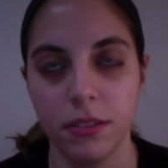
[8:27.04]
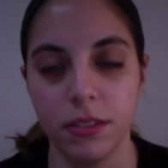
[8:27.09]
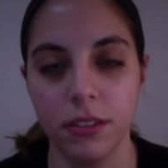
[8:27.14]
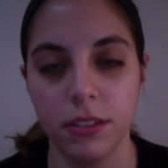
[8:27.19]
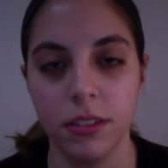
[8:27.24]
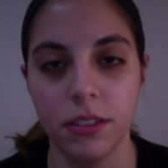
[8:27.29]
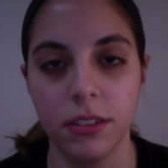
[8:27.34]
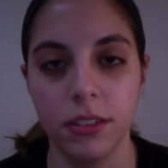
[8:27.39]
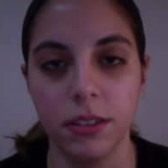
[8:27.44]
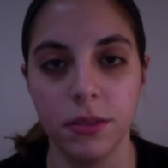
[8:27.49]

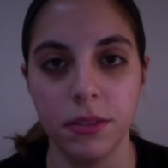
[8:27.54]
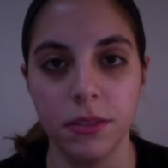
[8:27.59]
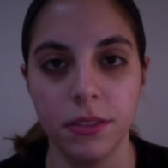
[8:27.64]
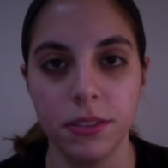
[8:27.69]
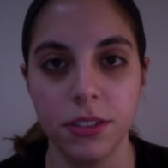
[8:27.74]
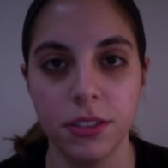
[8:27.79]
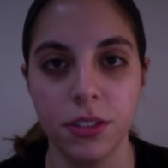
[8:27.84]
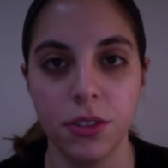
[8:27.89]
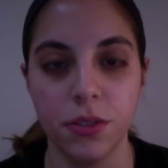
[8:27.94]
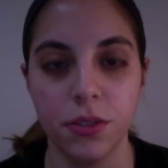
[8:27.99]
uh,
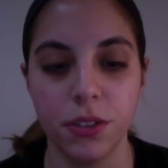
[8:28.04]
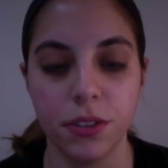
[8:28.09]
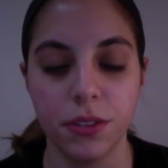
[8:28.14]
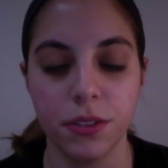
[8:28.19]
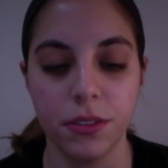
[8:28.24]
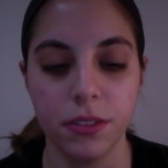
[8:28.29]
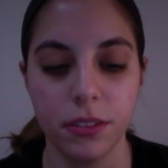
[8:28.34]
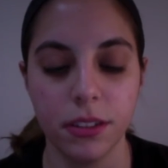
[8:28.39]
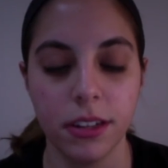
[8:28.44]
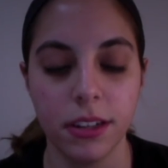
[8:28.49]
you know,
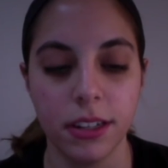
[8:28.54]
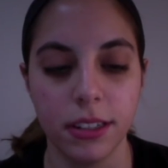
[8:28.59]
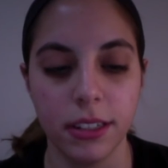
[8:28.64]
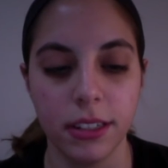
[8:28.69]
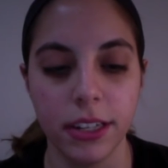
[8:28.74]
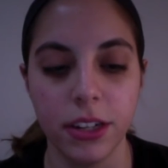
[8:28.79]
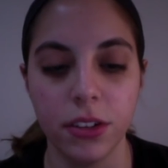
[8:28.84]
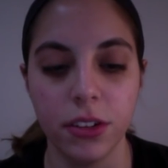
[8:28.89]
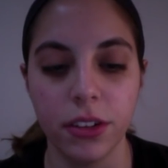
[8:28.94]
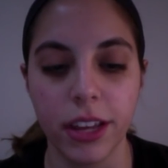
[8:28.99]
uh,
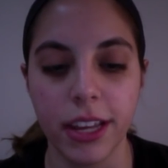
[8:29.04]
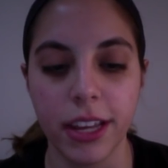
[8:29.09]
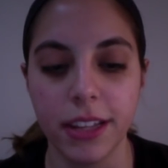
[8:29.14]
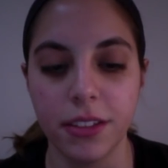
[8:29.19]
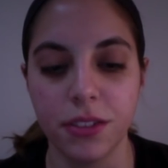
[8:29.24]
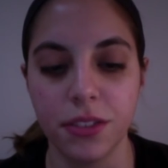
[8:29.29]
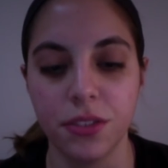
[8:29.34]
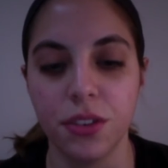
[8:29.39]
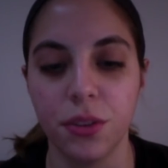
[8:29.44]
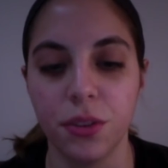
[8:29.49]
little
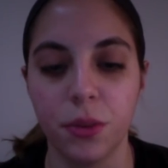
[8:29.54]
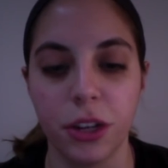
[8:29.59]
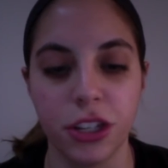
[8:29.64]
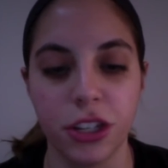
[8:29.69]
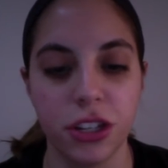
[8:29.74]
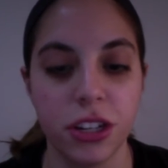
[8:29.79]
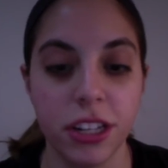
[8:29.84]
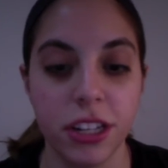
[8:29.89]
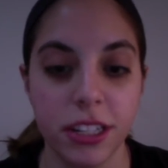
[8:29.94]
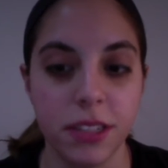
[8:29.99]
kids do not
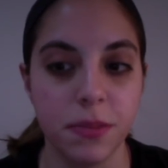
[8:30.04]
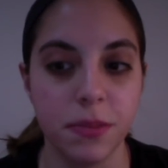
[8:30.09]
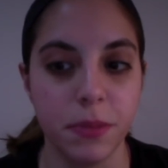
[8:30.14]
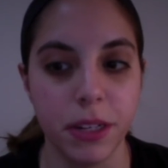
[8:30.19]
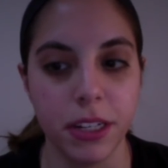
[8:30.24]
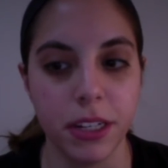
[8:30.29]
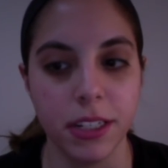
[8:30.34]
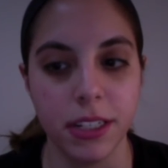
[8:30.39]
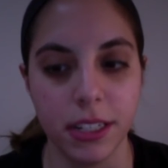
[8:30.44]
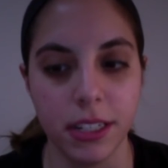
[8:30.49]
watch this
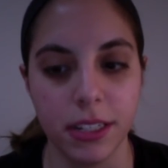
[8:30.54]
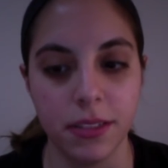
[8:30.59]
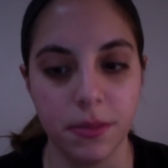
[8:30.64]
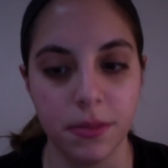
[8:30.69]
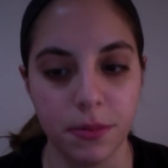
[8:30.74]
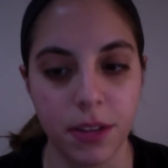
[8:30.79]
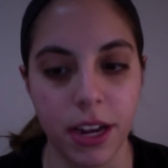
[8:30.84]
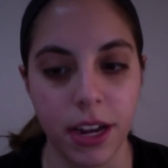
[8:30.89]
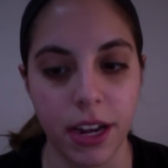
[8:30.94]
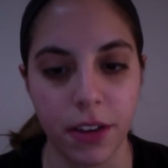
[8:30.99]
because it's
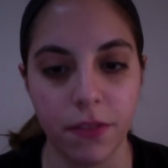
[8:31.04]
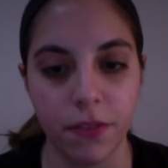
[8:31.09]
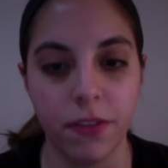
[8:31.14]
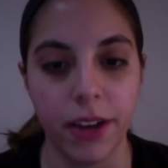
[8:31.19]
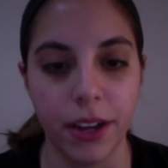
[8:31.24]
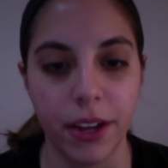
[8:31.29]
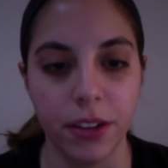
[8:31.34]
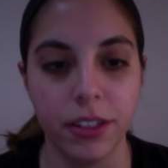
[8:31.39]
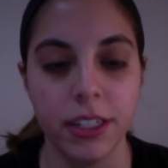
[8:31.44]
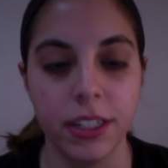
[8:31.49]
kind of
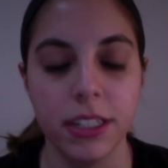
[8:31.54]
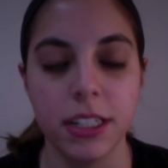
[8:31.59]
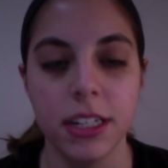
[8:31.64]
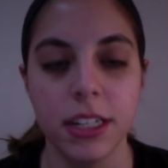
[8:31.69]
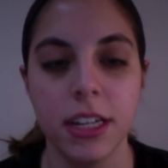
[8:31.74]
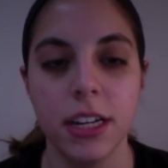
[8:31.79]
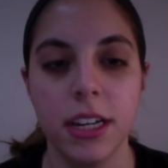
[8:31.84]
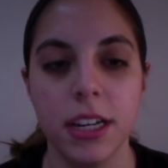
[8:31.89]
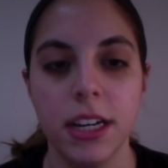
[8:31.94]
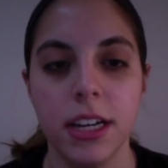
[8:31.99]
violent
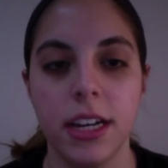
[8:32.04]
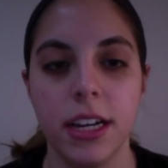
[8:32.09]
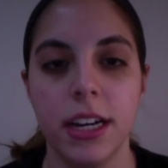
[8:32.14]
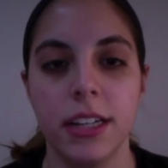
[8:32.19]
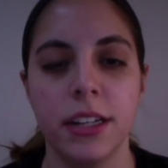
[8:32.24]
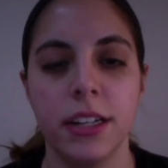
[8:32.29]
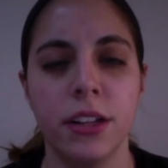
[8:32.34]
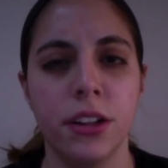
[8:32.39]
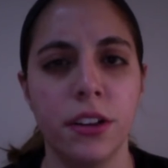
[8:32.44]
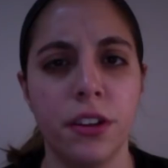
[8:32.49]

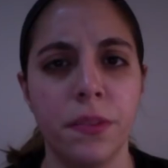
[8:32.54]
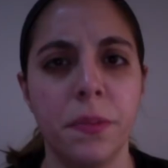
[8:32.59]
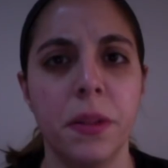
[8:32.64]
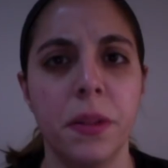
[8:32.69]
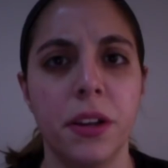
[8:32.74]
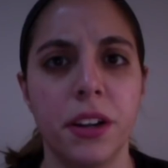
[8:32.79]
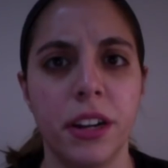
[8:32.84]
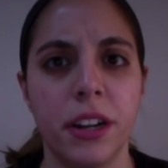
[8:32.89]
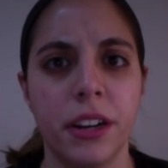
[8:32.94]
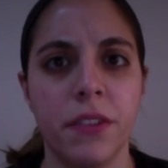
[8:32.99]
and a lot of
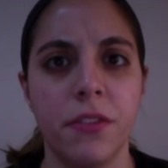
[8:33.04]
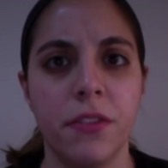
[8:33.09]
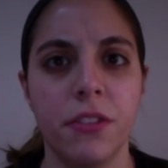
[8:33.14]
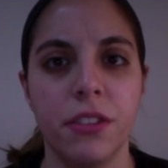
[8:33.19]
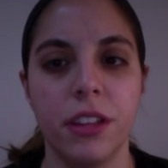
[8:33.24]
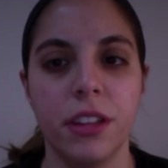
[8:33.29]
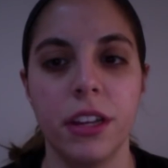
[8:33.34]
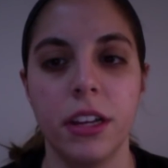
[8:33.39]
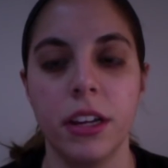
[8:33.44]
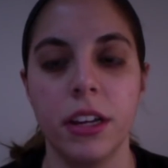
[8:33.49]
blood and
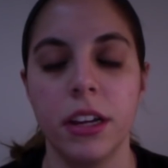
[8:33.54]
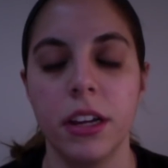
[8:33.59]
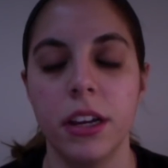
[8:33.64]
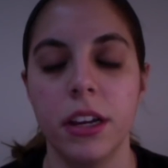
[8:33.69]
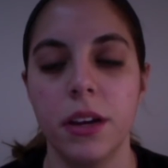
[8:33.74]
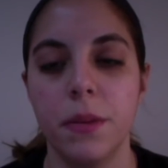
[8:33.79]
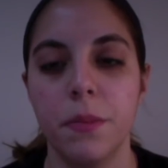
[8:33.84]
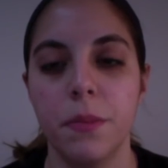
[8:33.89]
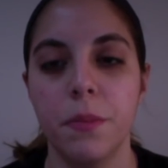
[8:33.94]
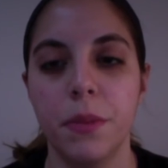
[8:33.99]
everything.
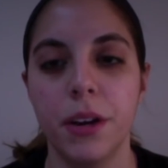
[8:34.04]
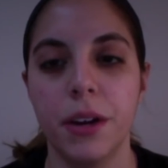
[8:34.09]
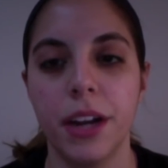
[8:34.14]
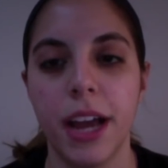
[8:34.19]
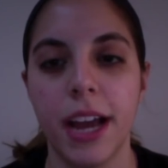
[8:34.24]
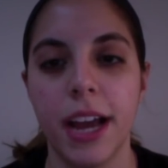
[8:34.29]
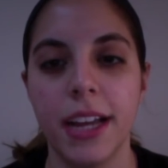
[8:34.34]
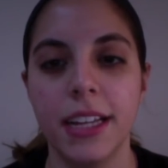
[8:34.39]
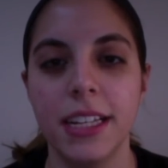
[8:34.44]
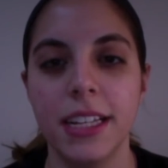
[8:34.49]
But
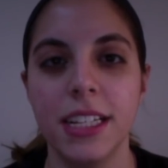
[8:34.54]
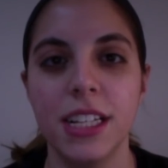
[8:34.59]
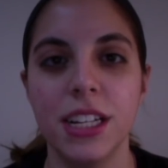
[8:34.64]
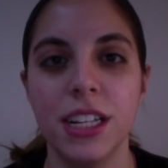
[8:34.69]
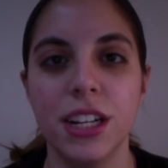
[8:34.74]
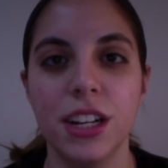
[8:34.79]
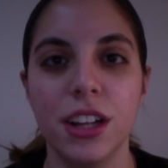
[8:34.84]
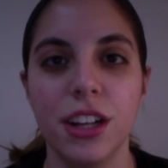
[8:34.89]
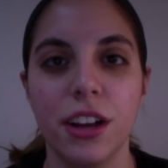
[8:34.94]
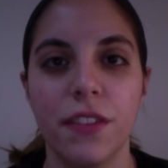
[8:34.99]
I
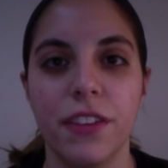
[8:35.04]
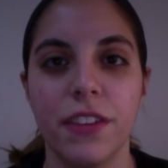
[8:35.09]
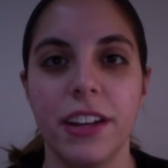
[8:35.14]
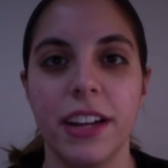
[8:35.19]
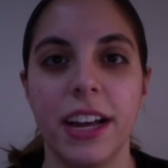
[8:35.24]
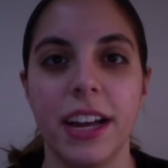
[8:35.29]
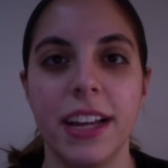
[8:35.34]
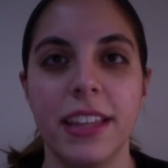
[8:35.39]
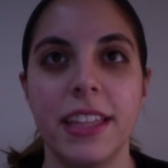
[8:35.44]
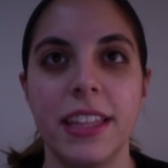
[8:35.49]
love
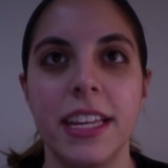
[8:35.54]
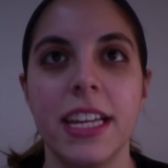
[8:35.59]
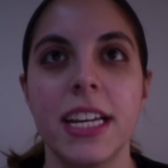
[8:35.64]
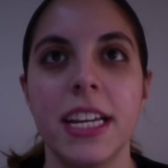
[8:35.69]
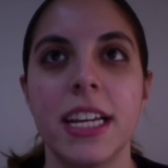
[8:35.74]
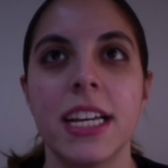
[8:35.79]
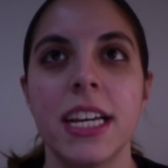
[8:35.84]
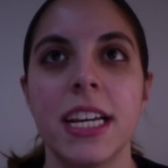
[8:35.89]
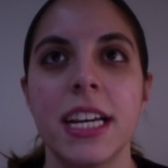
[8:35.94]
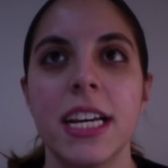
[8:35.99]
it. I think